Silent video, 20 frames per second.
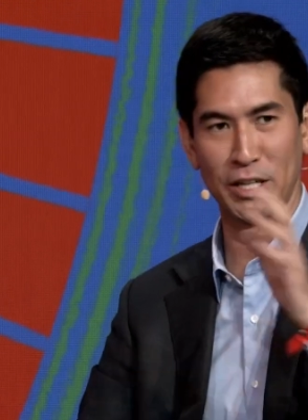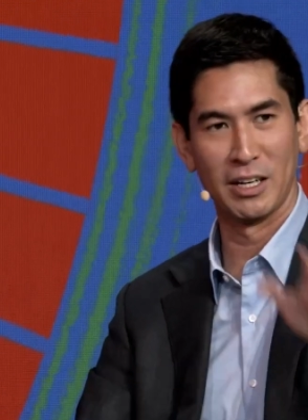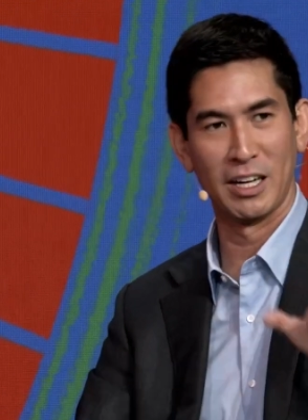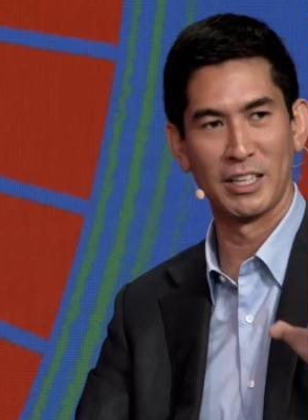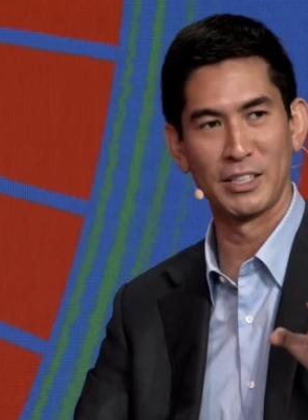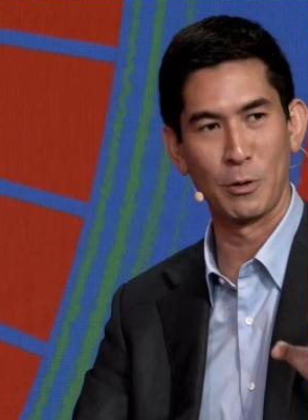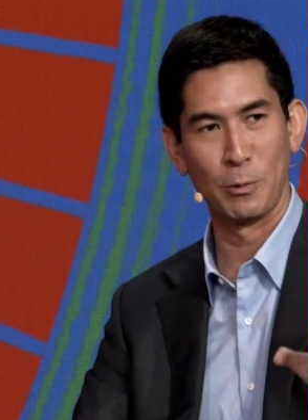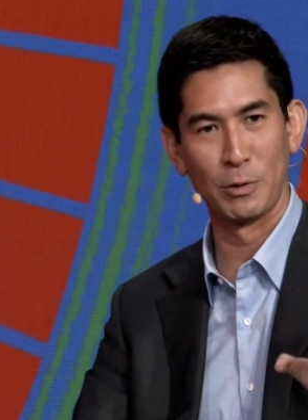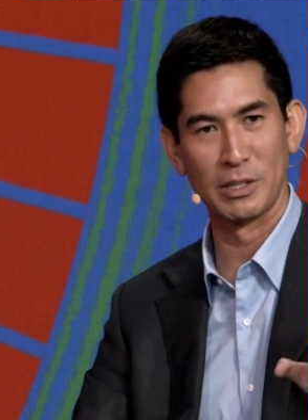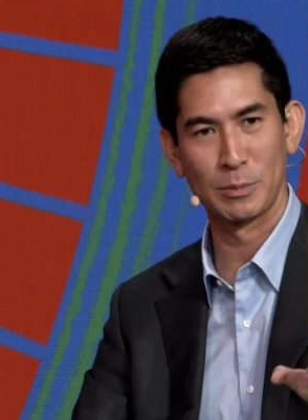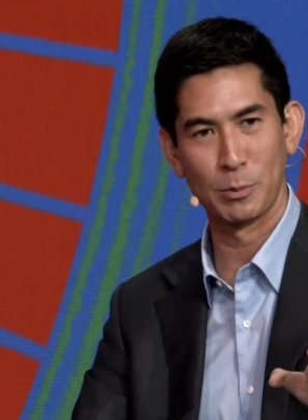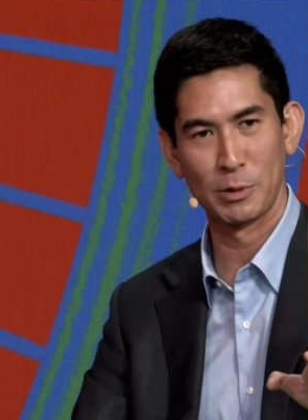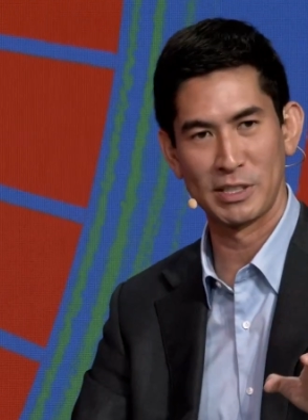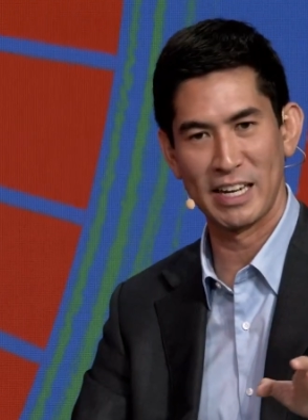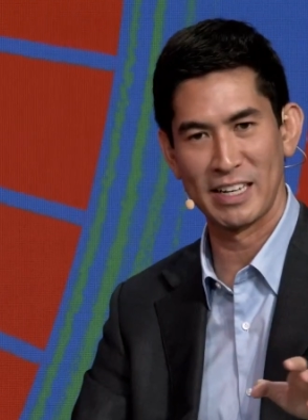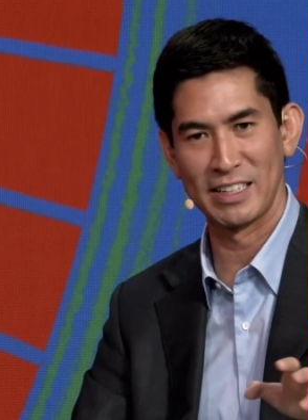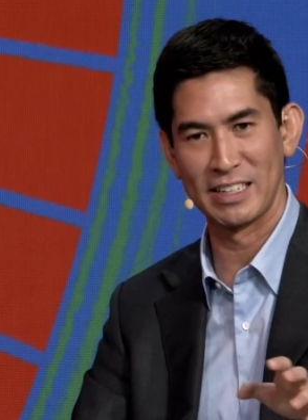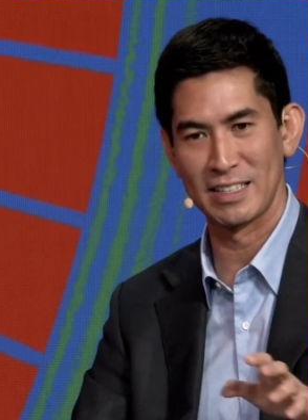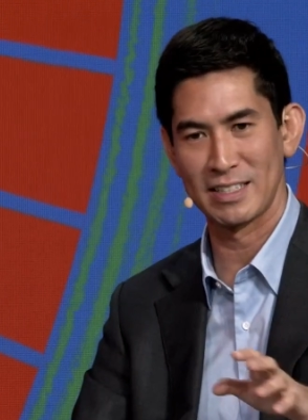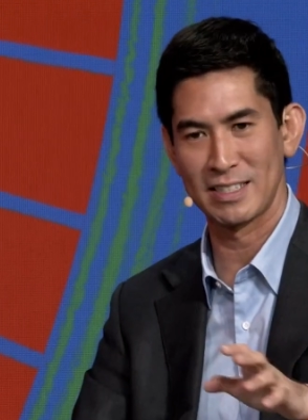I don't want to
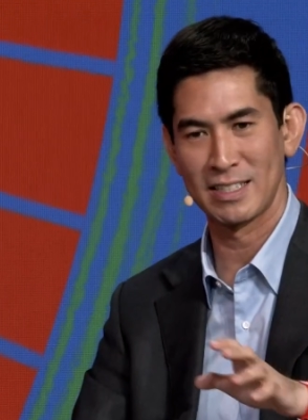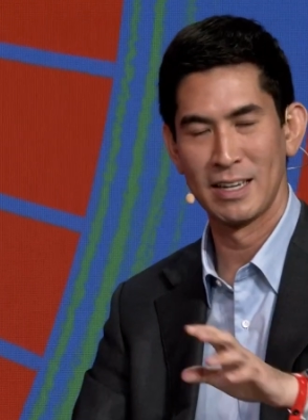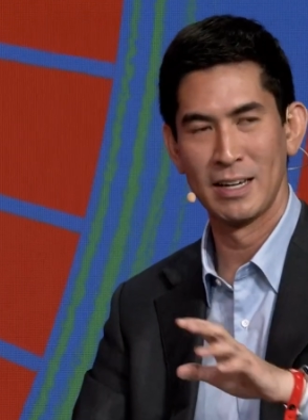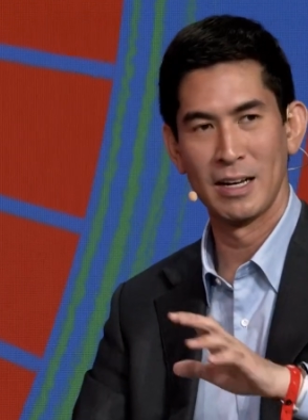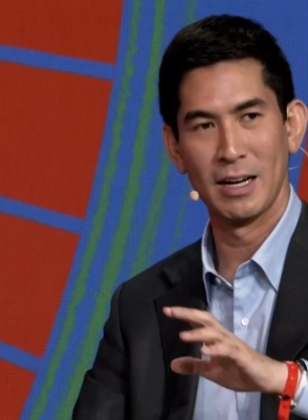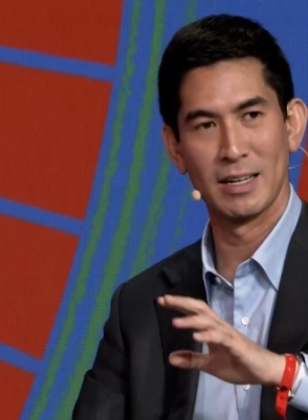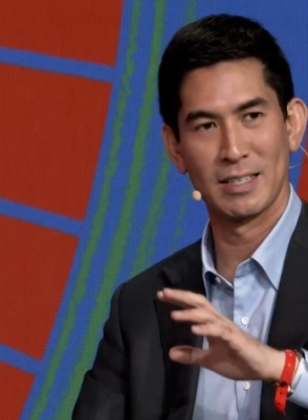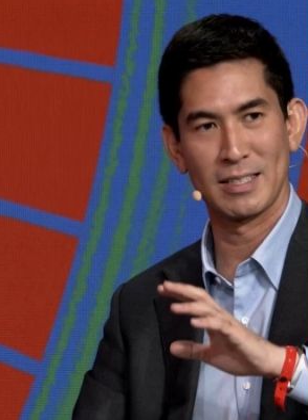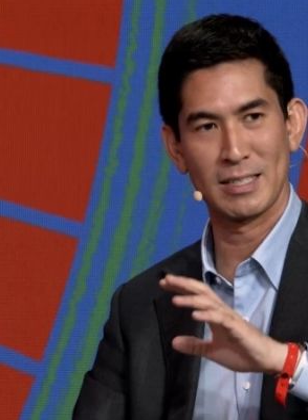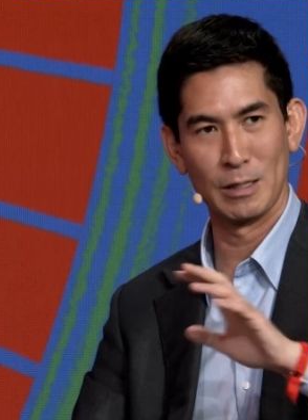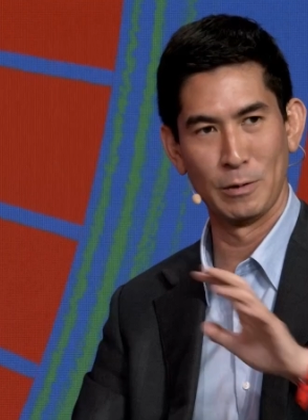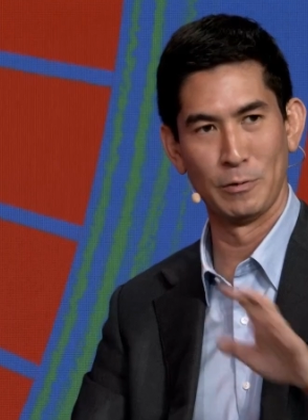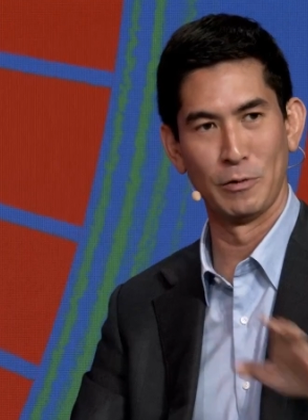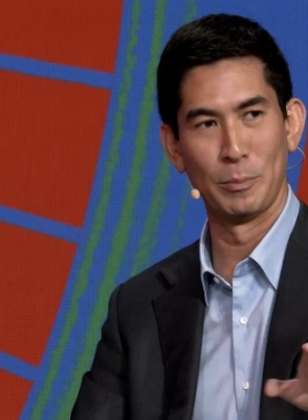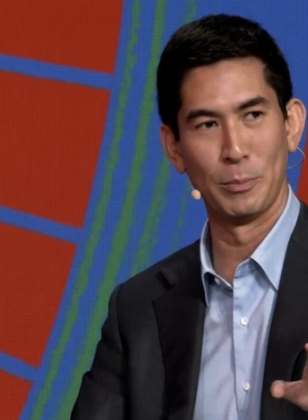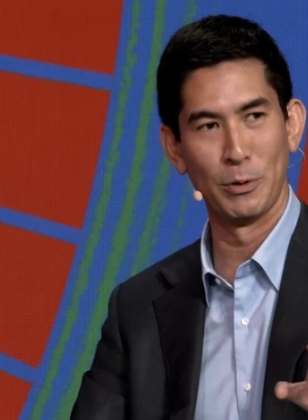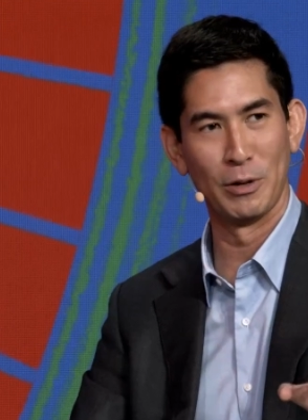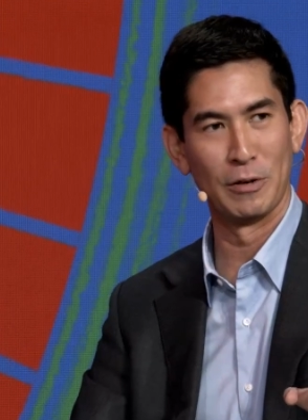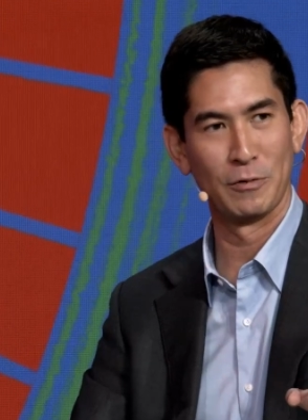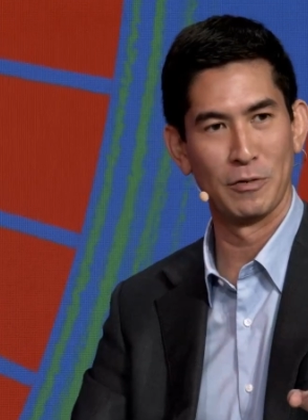pretend it's a silver
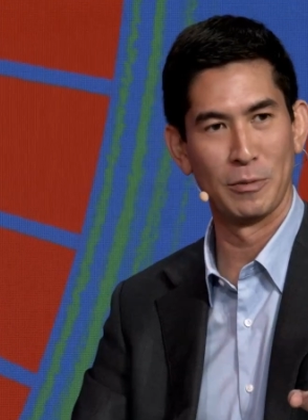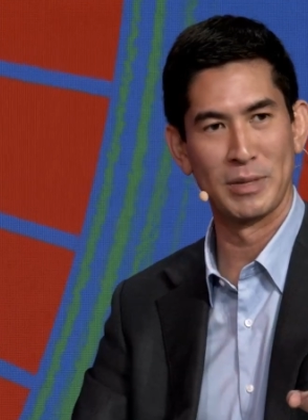bullet for